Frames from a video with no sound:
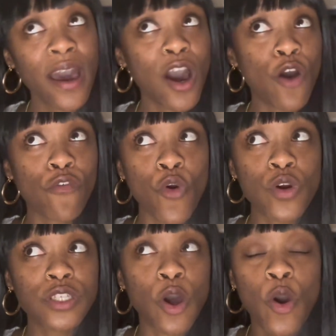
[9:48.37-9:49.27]
Of
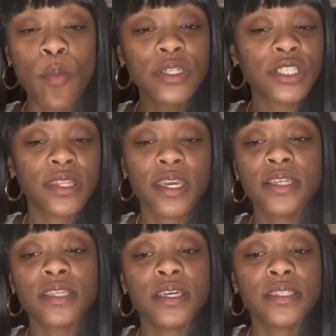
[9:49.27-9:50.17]
course, a whole bunch of things
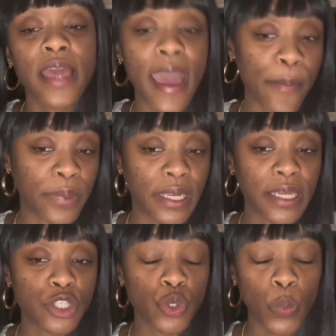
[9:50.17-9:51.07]
is happening
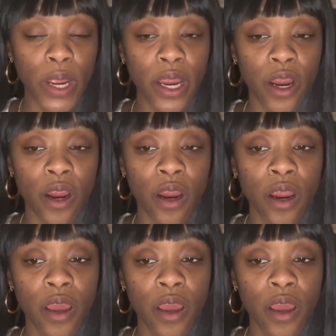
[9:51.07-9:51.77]
to where